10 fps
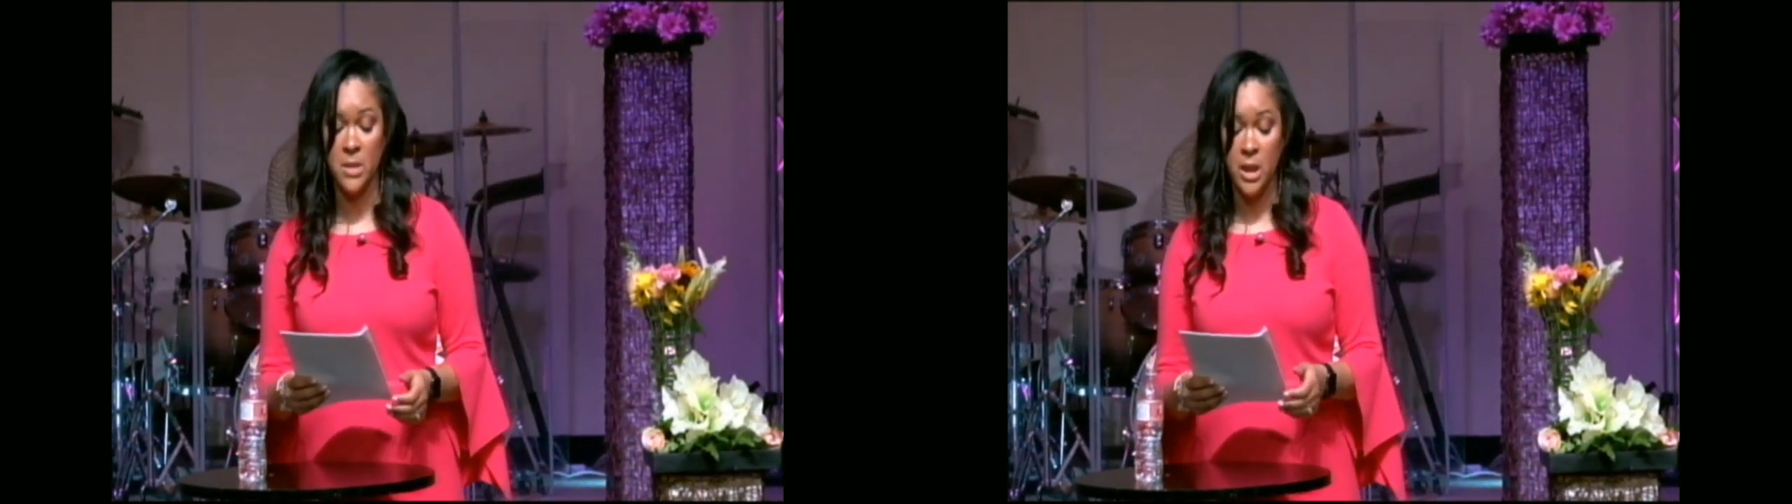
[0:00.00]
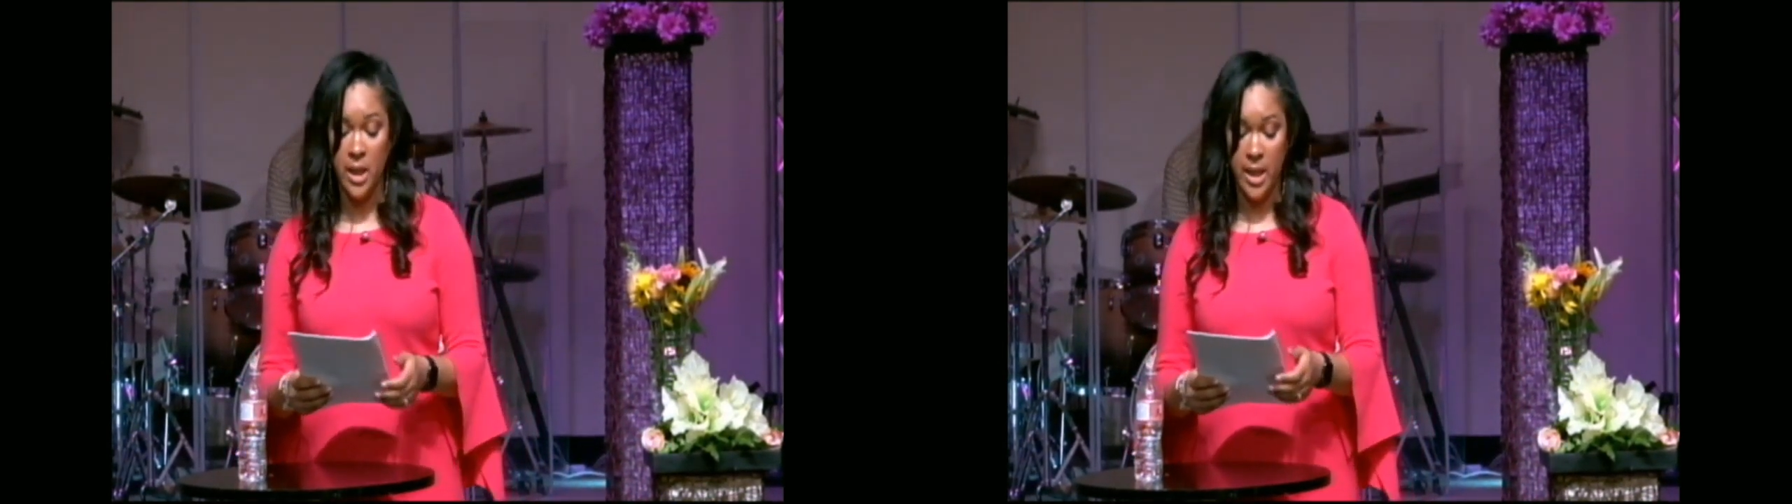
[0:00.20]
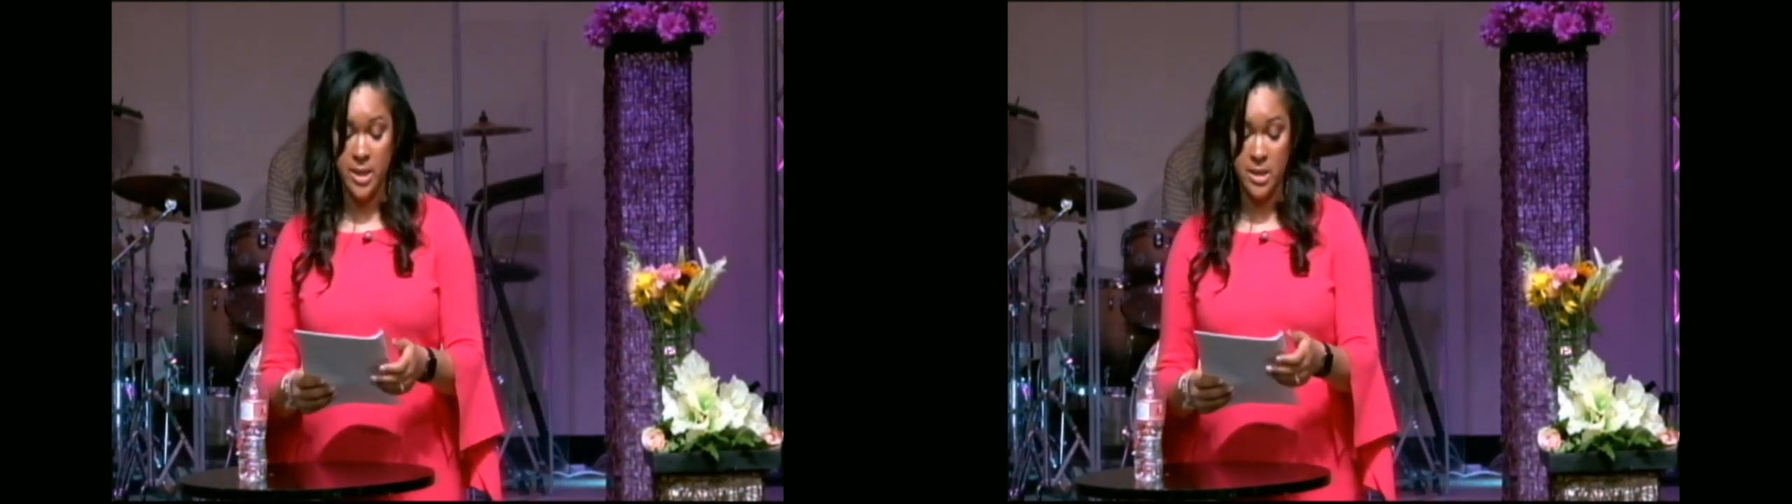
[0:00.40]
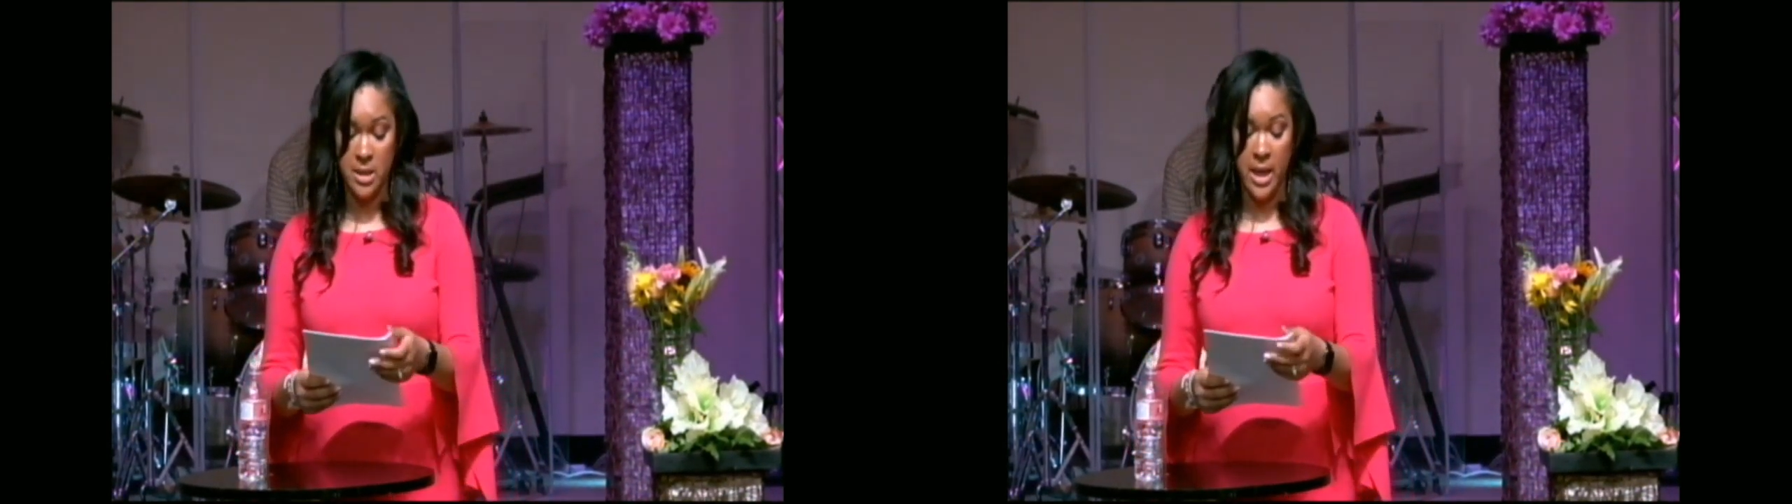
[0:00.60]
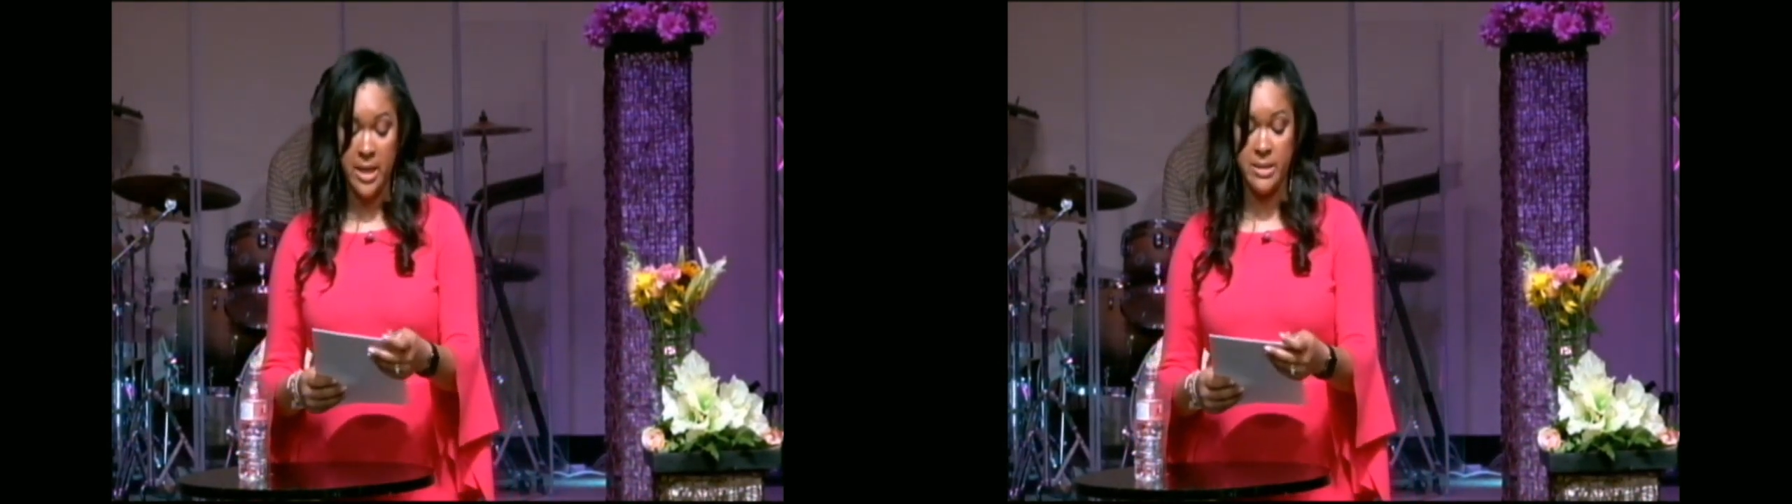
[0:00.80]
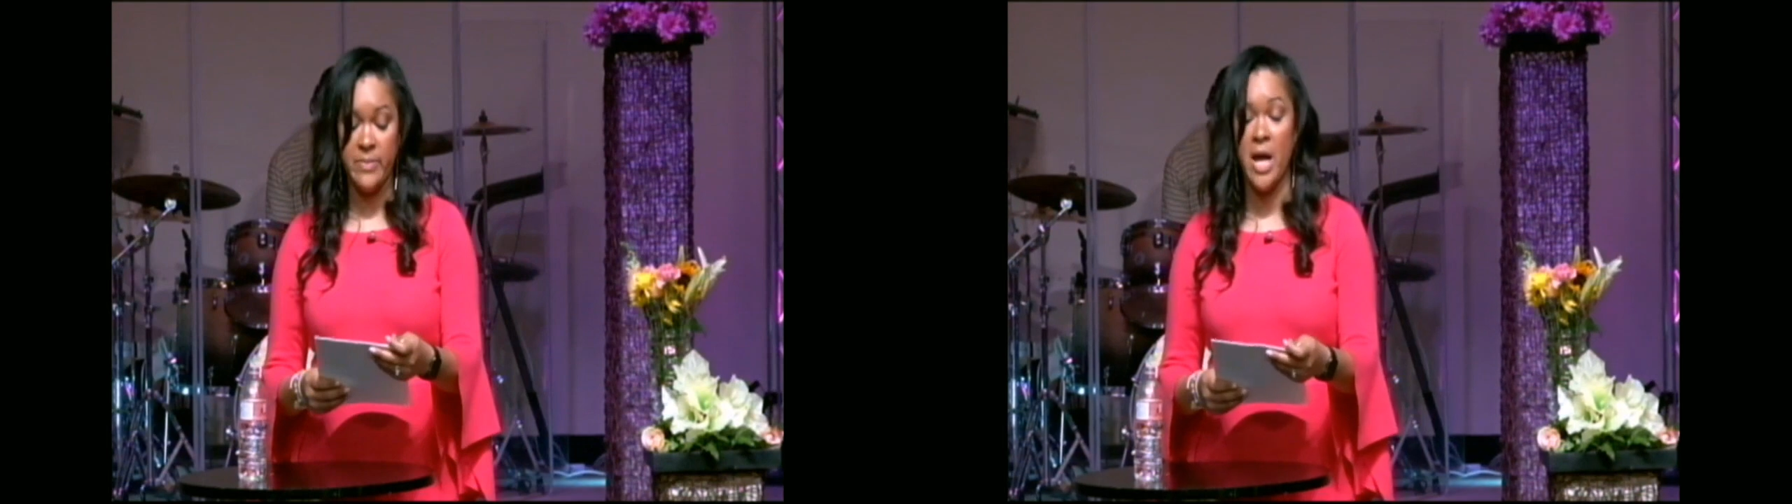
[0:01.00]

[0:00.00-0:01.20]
and today is my